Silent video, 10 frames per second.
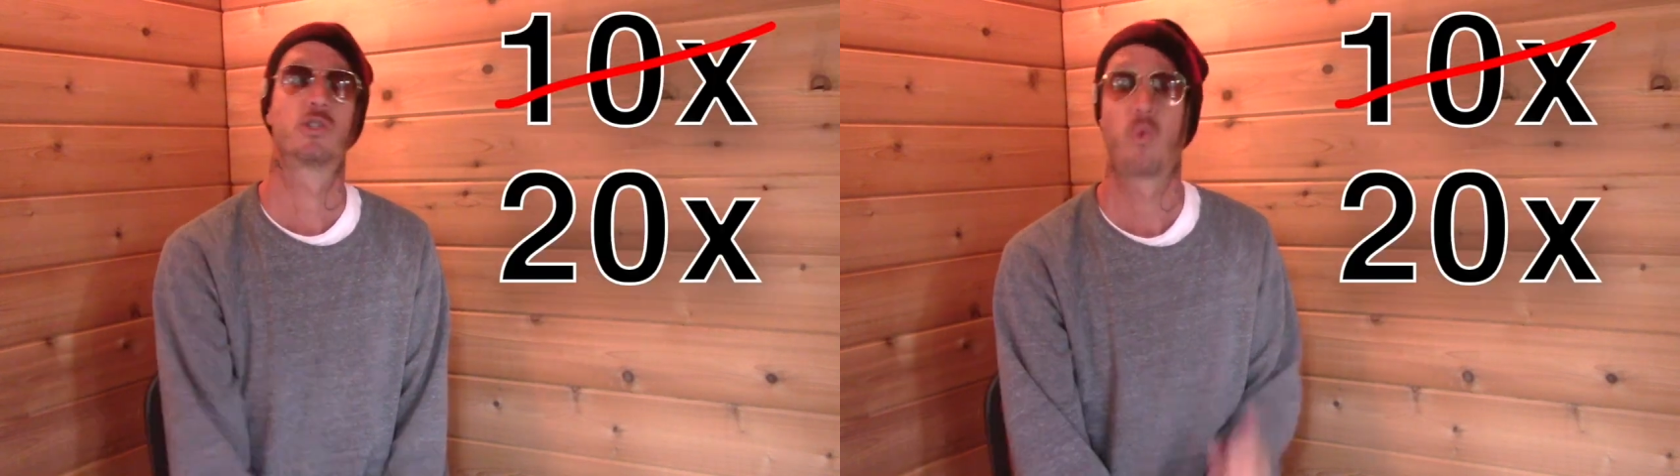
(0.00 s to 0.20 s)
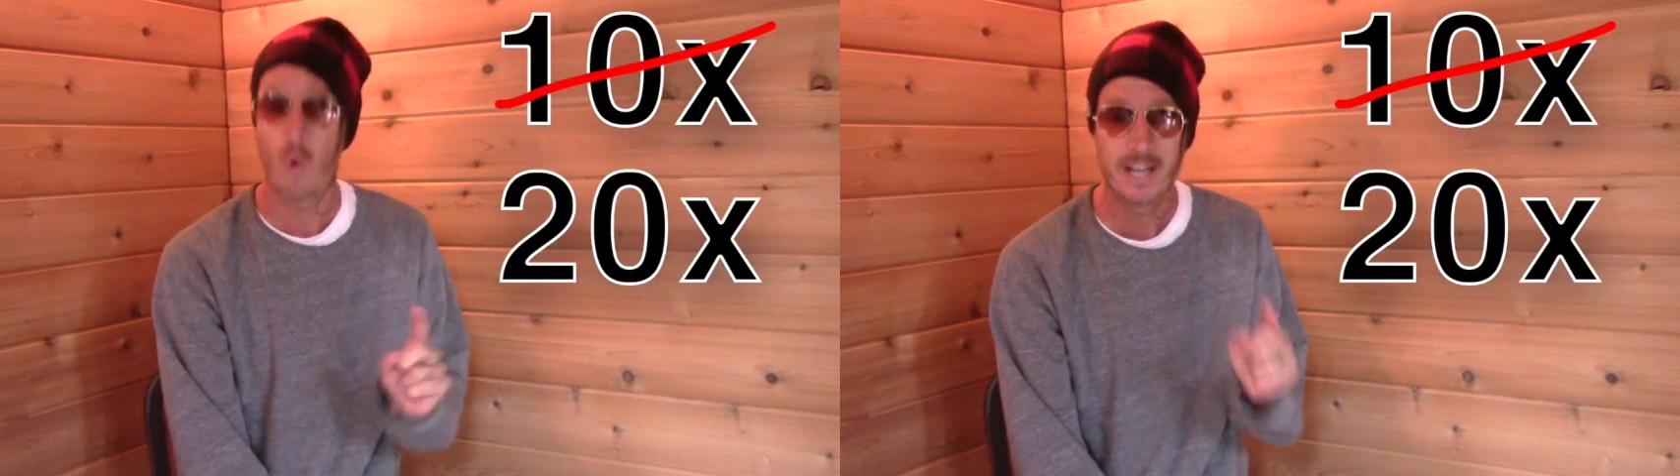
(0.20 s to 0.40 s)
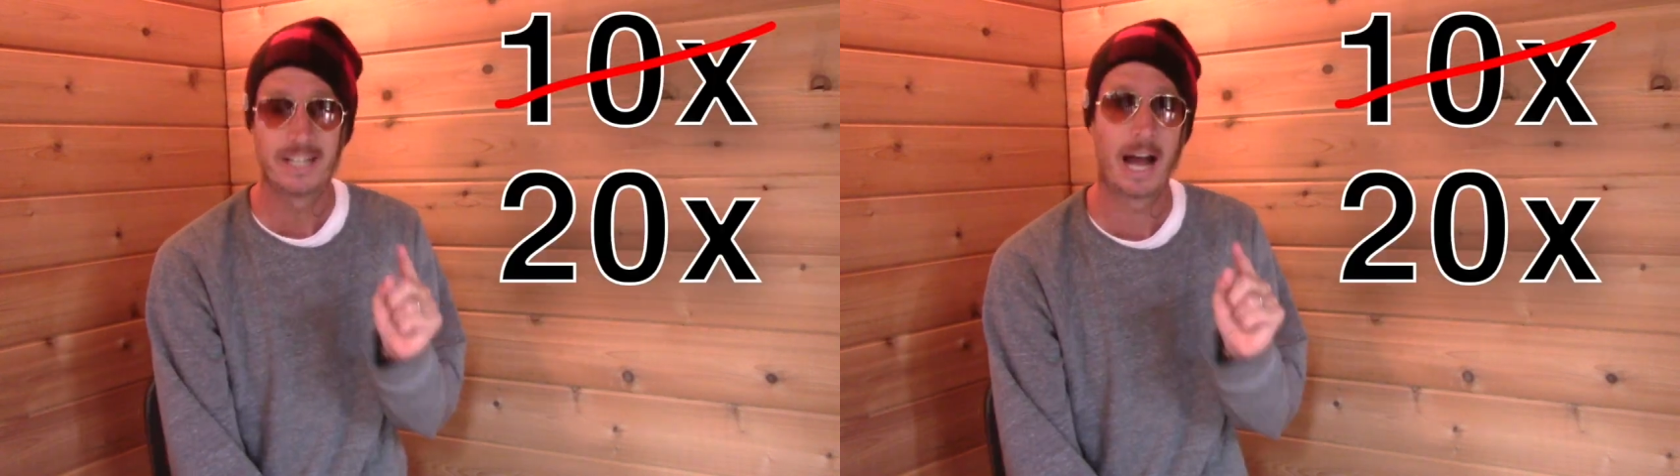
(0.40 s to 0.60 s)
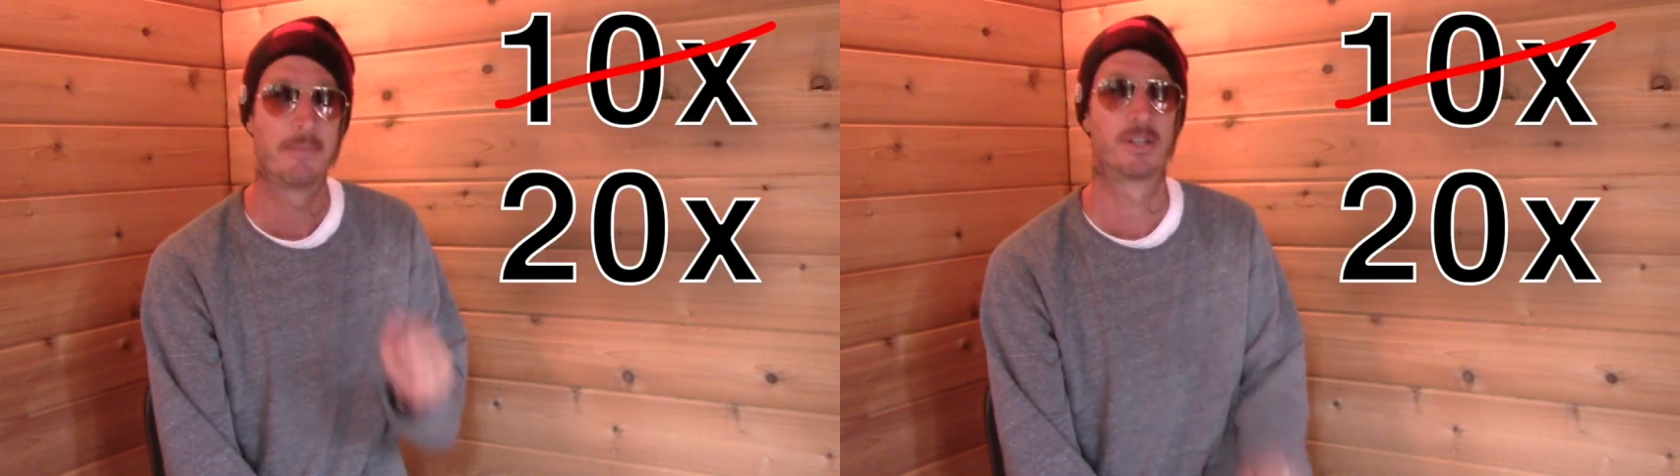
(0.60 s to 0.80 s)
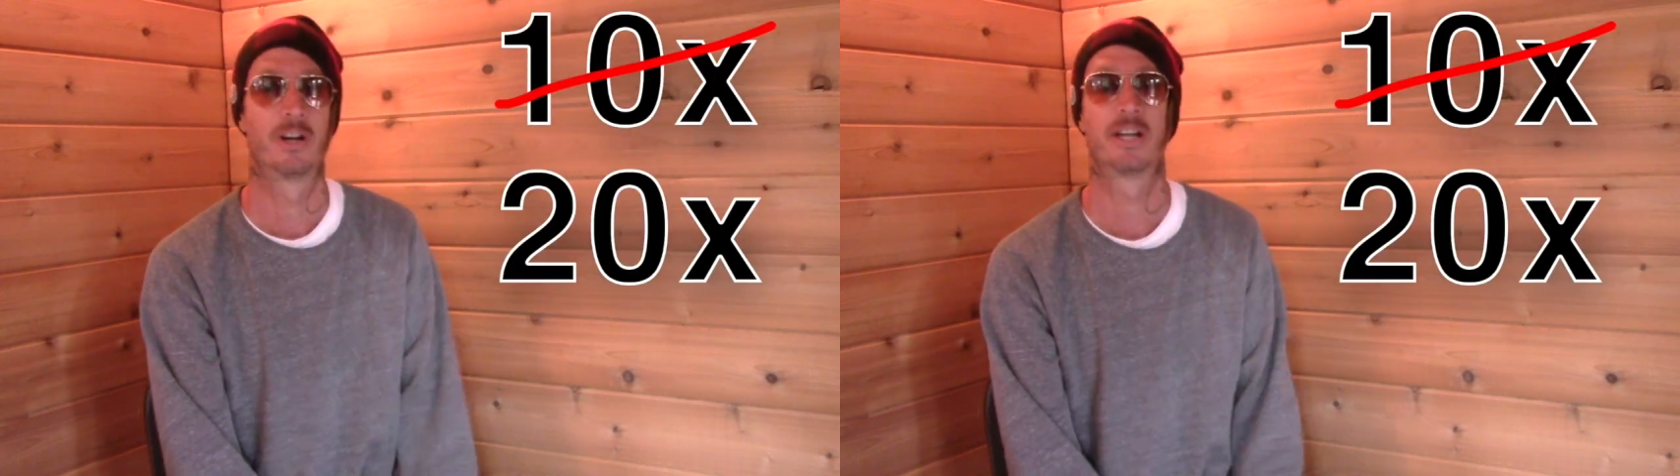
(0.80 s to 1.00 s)
20
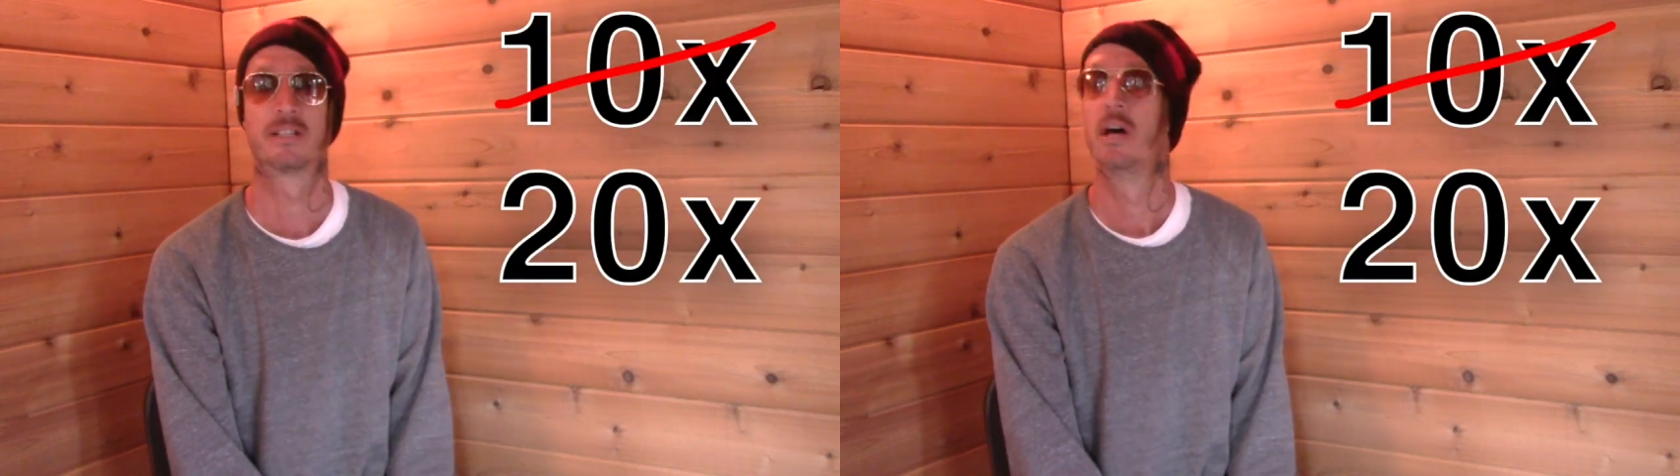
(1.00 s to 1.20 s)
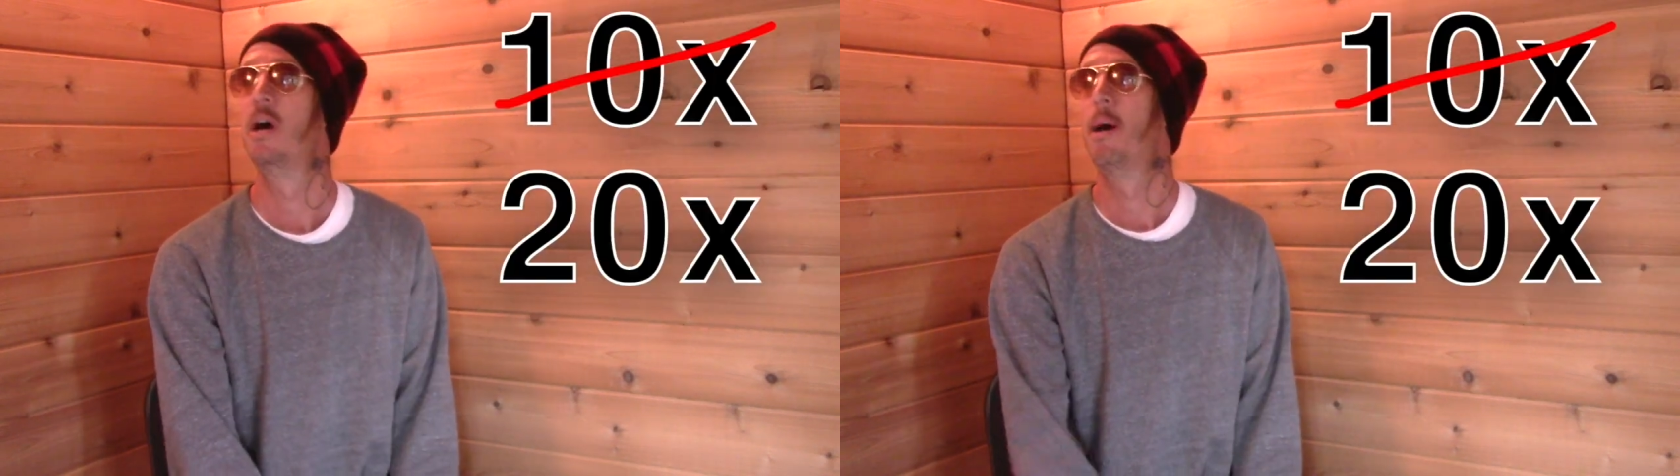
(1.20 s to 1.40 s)
times earnings,